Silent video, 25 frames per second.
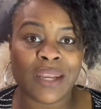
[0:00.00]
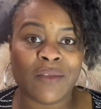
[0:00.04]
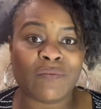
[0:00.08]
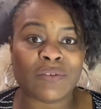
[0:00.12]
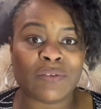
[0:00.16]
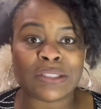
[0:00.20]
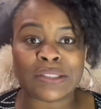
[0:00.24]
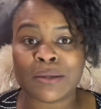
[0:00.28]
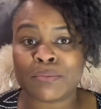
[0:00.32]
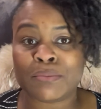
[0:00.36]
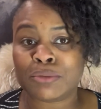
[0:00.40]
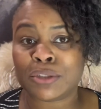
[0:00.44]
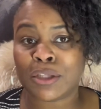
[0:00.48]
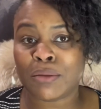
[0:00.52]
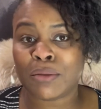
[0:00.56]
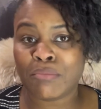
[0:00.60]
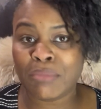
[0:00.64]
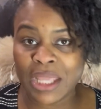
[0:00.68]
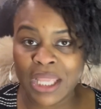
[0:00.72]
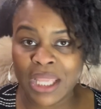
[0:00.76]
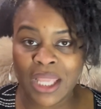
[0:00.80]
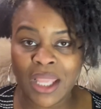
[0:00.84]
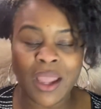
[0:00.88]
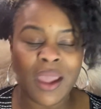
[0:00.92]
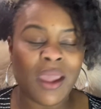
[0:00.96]
If it's up to
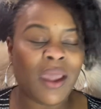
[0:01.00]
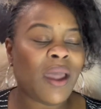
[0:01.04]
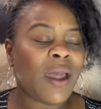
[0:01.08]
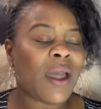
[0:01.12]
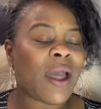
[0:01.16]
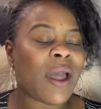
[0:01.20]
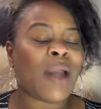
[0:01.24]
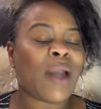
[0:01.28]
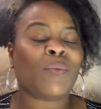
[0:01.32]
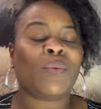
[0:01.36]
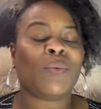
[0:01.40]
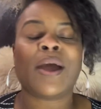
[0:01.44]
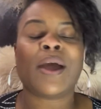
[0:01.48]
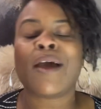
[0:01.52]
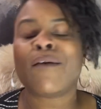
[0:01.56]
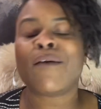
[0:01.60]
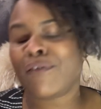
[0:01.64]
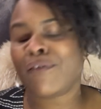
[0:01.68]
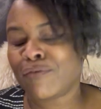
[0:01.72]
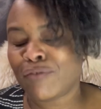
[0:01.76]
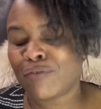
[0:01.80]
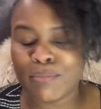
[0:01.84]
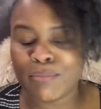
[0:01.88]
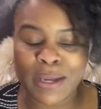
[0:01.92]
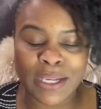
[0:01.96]
me, I will
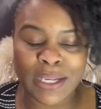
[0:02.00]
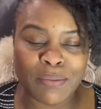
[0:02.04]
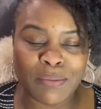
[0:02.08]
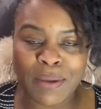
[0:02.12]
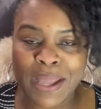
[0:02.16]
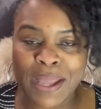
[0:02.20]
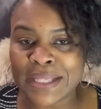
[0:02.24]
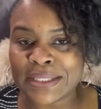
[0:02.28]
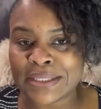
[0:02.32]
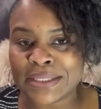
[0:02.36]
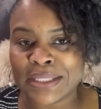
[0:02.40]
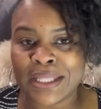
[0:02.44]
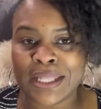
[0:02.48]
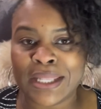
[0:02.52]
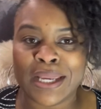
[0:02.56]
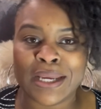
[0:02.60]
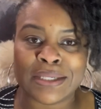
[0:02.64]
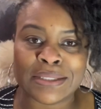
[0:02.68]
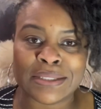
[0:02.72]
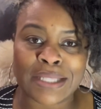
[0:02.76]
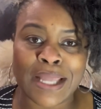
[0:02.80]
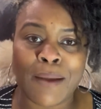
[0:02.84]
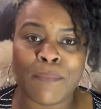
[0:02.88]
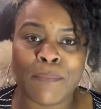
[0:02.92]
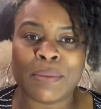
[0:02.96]
have everybody passing their
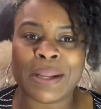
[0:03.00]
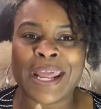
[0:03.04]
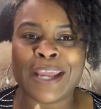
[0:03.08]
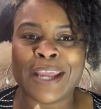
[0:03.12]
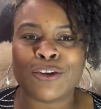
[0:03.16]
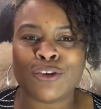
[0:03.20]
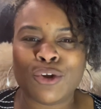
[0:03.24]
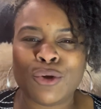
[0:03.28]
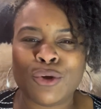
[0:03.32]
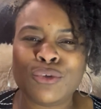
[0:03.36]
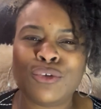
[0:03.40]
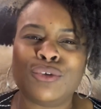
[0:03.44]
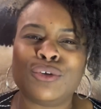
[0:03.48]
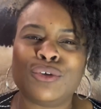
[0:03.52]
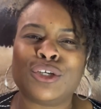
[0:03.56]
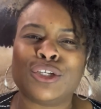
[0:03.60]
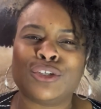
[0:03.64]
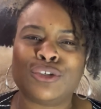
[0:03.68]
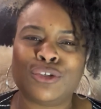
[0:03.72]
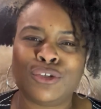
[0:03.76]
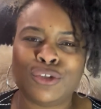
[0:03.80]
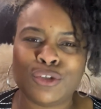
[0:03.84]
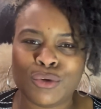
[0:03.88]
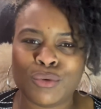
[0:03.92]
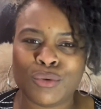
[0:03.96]
exam. But I know you
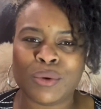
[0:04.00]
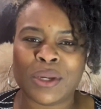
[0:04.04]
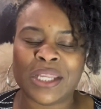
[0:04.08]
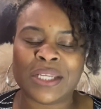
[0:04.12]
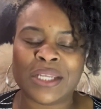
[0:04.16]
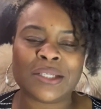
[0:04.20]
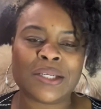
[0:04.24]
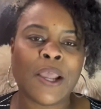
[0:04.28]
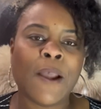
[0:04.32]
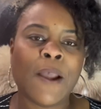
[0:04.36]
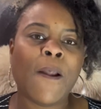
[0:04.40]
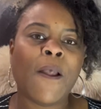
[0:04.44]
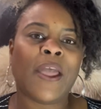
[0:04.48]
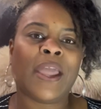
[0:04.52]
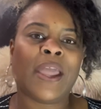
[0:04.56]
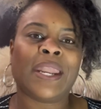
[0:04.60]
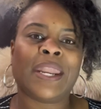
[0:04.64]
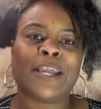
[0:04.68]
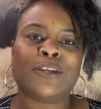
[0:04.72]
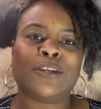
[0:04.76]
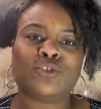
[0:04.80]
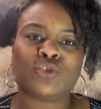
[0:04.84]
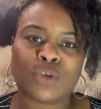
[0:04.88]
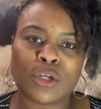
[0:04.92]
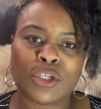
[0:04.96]
can do it,
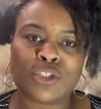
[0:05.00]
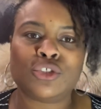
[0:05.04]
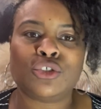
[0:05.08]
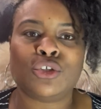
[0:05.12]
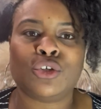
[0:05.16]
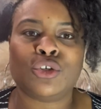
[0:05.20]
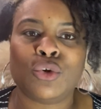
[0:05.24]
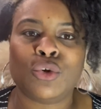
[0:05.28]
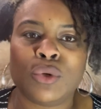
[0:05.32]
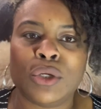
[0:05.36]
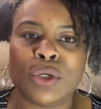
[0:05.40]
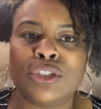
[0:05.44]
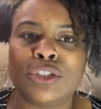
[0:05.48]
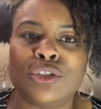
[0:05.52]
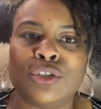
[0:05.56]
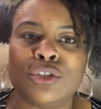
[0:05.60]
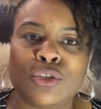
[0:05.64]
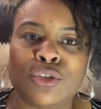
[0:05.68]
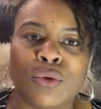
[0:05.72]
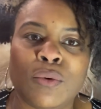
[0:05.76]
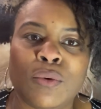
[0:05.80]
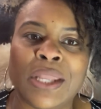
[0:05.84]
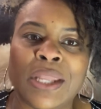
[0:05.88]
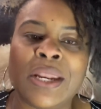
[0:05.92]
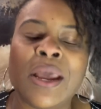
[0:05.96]
and I trust you're going to
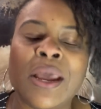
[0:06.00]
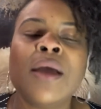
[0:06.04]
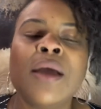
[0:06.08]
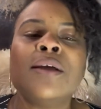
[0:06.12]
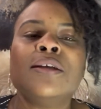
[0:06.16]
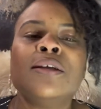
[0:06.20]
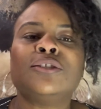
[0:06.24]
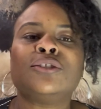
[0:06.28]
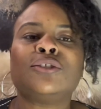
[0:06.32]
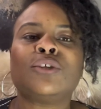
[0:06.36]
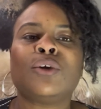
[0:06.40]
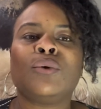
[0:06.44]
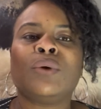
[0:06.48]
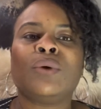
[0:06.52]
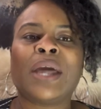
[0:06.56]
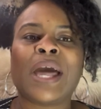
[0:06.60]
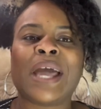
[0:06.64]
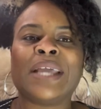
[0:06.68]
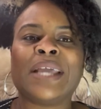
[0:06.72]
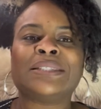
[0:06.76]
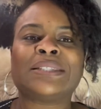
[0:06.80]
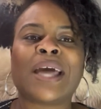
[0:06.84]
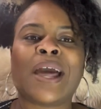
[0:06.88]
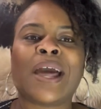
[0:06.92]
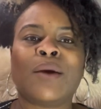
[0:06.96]
do it. So
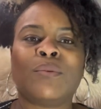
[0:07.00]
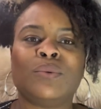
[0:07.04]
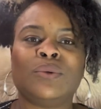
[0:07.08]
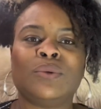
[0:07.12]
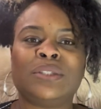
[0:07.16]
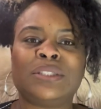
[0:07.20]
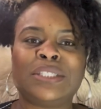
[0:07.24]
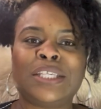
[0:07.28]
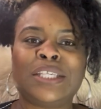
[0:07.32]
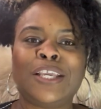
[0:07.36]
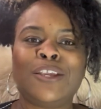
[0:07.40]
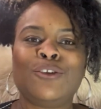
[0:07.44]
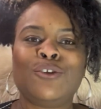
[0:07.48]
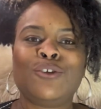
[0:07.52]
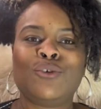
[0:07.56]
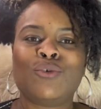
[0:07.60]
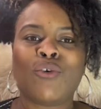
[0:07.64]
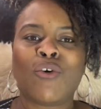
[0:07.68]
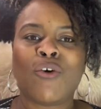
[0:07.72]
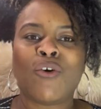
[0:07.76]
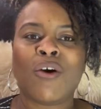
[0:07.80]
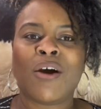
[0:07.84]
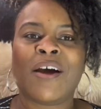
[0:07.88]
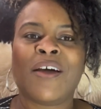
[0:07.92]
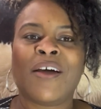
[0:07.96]
guys, I will see
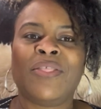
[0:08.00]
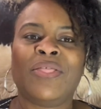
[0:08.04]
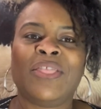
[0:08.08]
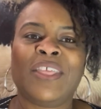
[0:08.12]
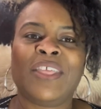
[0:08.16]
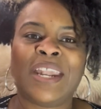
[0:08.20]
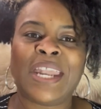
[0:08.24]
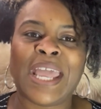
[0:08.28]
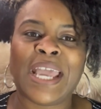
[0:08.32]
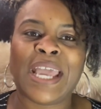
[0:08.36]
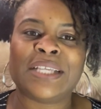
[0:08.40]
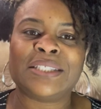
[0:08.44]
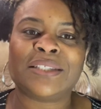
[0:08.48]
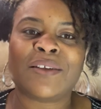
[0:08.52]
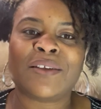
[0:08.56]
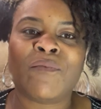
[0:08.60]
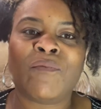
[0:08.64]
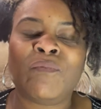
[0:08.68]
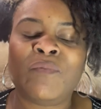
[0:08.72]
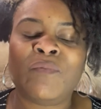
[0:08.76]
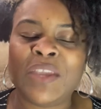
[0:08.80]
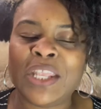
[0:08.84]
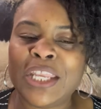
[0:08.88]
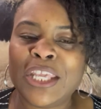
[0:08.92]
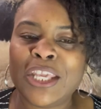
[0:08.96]
you on the next
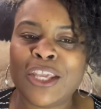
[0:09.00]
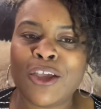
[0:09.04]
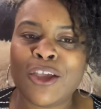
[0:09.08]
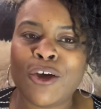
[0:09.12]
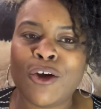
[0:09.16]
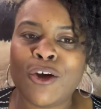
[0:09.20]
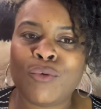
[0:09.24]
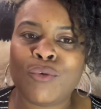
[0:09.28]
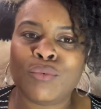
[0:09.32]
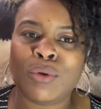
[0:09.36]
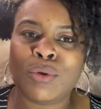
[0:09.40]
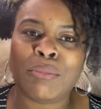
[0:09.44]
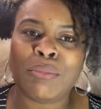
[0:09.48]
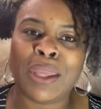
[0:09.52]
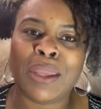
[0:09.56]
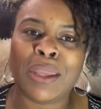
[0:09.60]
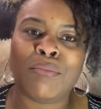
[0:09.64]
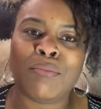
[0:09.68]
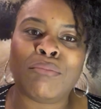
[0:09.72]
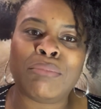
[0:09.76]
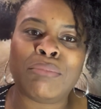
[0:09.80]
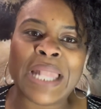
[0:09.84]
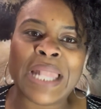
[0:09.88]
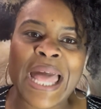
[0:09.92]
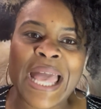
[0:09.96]
video.
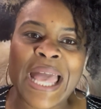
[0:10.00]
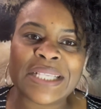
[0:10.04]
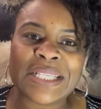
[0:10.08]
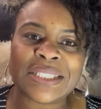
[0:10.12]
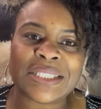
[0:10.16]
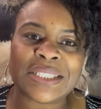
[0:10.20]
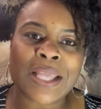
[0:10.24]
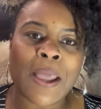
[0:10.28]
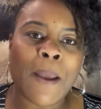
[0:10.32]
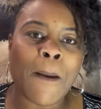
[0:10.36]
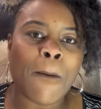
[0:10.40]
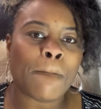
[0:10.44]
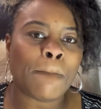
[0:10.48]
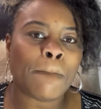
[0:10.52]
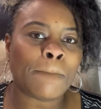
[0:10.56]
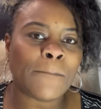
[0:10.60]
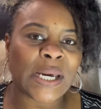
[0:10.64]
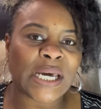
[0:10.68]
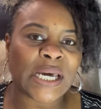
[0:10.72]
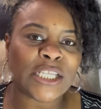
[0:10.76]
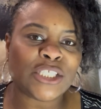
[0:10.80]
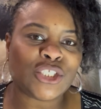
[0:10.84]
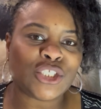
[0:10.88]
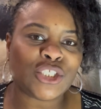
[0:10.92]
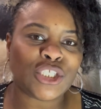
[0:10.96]
Remain blessed.
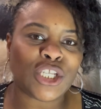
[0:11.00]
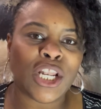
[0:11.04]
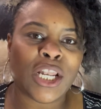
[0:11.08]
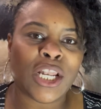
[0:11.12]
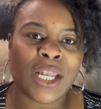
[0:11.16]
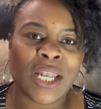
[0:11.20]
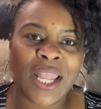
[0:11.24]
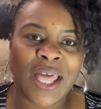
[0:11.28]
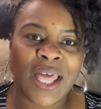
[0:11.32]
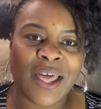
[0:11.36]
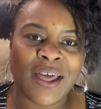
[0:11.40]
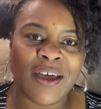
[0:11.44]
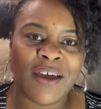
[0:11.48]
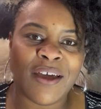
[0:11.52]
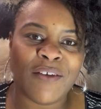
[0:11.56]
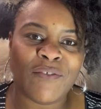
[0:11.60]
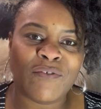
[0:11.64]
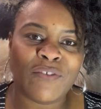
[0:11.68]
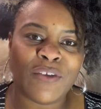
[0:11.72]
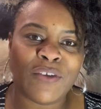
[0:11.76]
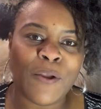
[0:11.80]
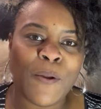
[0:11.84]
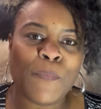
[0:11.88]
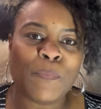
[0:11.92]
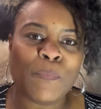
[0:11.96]
Much
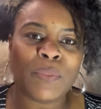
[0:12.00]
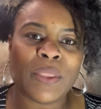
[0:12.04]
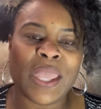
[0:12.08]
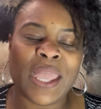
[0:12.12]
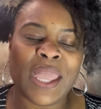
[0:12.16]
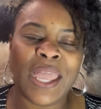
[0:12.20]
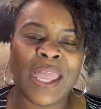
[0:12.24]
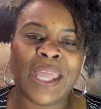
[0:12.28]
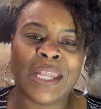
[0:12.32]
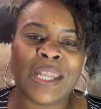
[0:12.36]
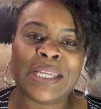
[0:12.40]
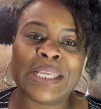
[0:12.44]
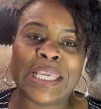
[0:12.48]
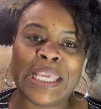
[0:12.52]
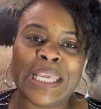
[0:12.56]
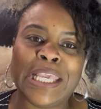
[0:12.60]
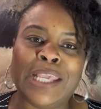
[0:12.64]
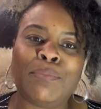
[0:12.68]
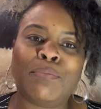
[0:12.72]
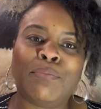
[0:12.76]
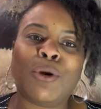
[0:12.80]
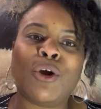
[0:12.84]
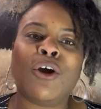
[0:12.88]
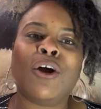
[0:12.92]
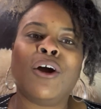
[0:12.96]
love, and
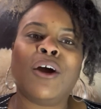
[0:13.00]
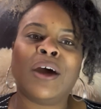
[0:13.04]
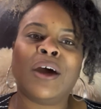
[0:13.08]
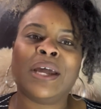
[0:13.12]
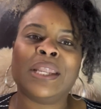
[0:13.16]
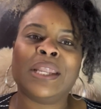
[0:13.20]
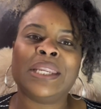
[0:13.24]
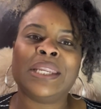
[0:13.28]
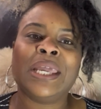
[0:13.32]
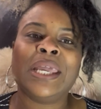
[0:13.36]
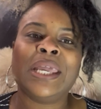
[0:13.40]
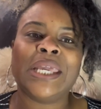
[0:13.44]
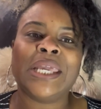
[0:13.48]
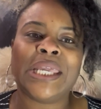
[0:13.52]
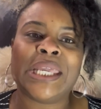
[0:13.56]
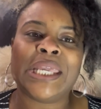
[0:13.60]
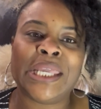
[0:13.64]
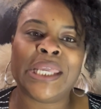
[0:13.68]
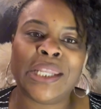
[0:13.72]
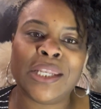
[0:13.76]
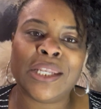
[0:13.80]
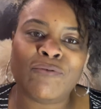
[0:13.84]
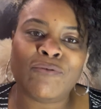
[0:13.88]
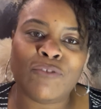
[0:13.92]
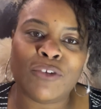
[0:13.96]
keep on
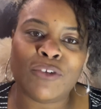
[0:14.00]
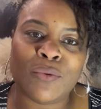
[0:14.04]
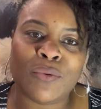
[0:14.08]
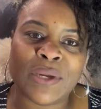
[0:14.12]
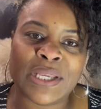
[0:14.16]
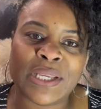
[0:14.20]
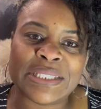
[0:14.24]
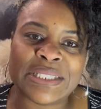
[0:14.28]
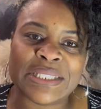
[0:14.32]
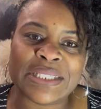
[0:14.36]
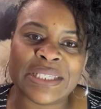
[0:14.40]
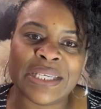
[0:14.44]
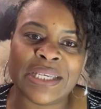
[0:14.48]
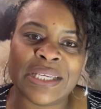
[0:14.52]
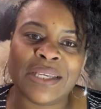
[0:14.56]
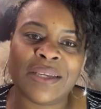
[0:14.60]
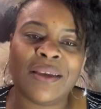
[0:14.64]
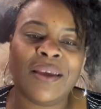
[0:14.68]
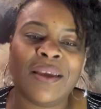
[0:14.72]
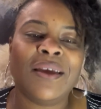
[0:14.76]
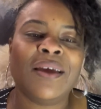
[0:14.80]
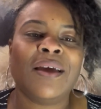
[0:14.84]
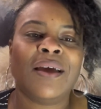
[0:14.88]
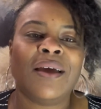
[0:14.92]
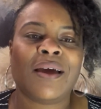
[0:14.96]

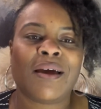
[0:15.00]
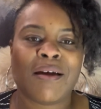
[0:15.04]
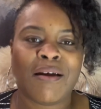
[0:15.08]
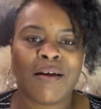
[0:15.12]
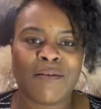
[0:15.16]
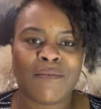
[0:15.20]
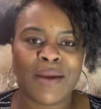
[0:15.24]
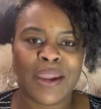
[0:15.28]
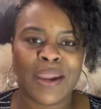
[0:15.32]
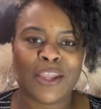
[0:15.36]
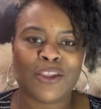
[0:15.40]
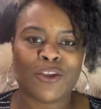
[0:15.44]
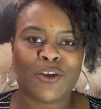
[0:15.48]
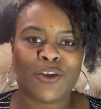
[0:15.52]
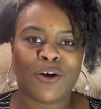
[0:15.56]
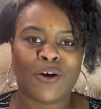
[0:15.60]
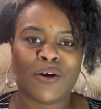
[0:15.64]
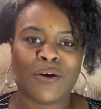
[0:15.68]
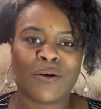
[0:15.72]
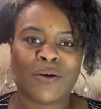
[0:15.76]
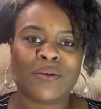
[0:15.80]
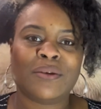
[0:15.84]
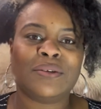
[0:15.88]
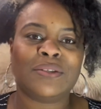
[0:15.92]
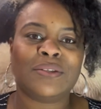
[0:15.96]
influencing. All right,
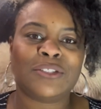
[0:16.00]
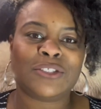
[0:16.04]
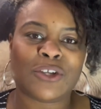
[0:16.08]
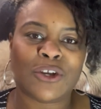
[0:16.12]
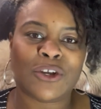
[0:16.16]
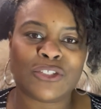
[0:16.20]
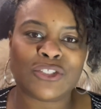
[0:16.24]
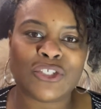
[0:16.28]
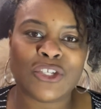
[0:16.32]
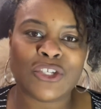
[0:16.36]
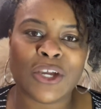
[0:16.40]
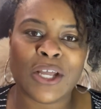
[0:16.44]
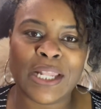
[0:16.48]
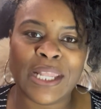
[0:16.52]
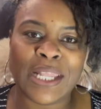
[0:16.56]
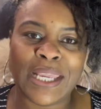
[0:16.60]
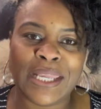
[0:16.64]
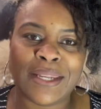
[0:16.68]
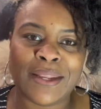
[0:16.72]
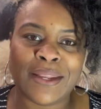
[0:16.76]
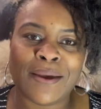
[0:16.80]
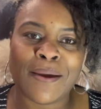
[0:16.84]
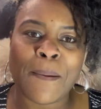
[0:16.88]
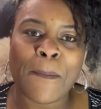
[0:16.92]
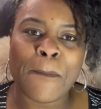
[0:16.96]
y'all. Talk to y'all
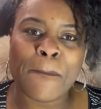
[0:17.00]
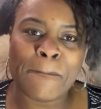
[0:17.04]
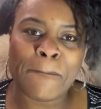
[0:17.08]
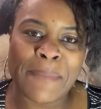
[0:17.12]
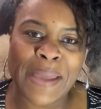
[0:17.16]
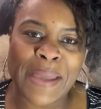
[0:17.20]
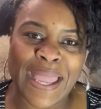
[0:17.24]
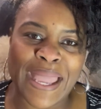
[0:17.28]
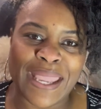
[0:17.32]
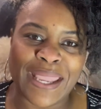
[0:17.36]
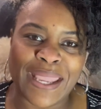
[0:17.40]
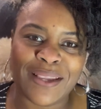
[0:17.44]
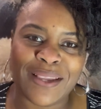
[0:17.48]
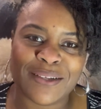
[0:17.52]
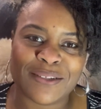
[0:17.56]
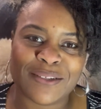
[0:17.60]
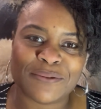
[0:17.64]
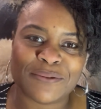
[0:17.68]
later. Bye.